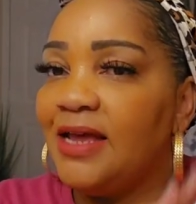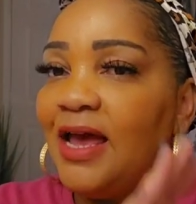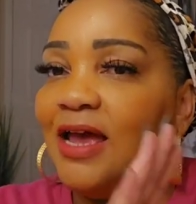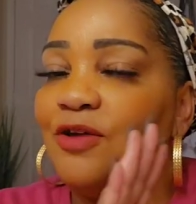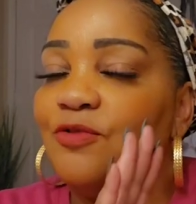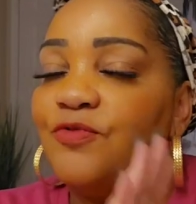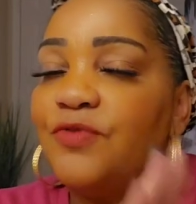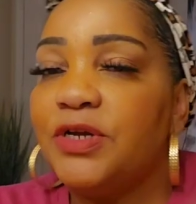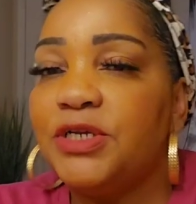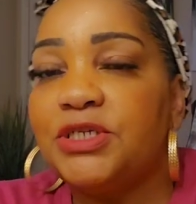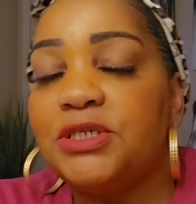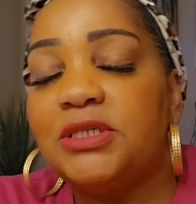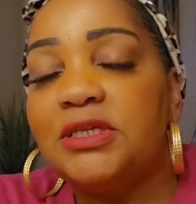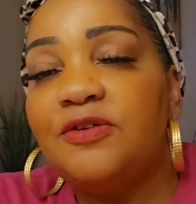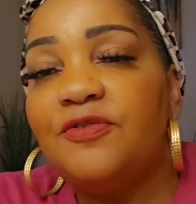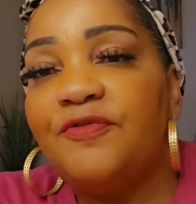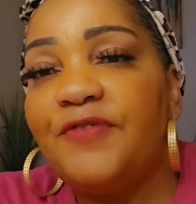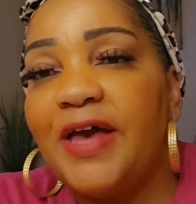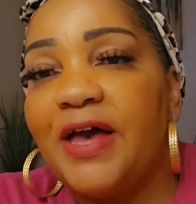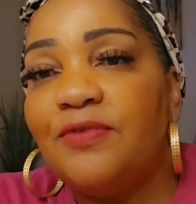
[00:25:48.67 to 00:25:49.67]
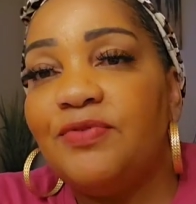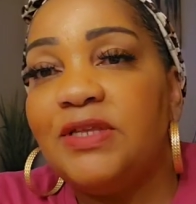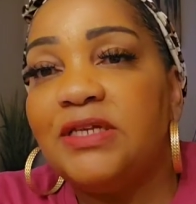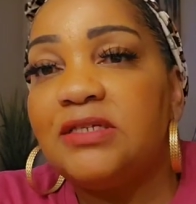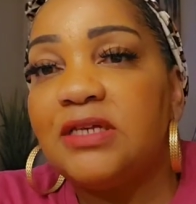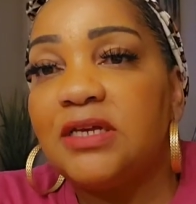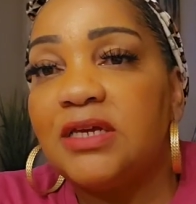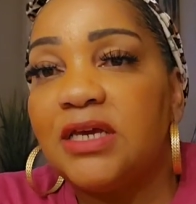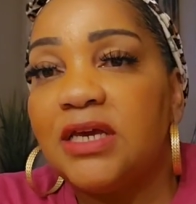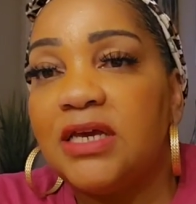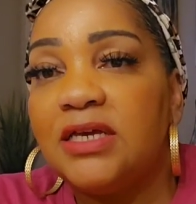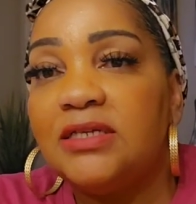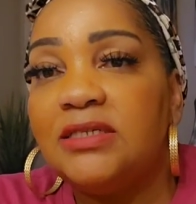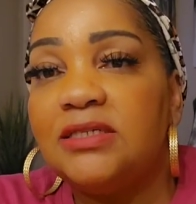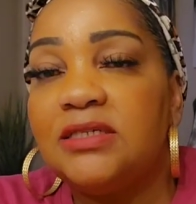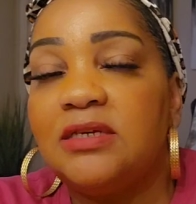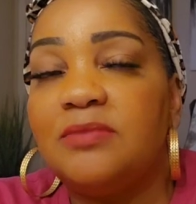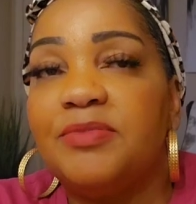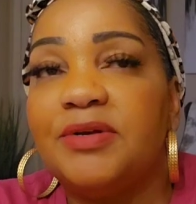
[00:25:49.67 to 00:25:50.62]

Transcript: I originally found this in Kinston,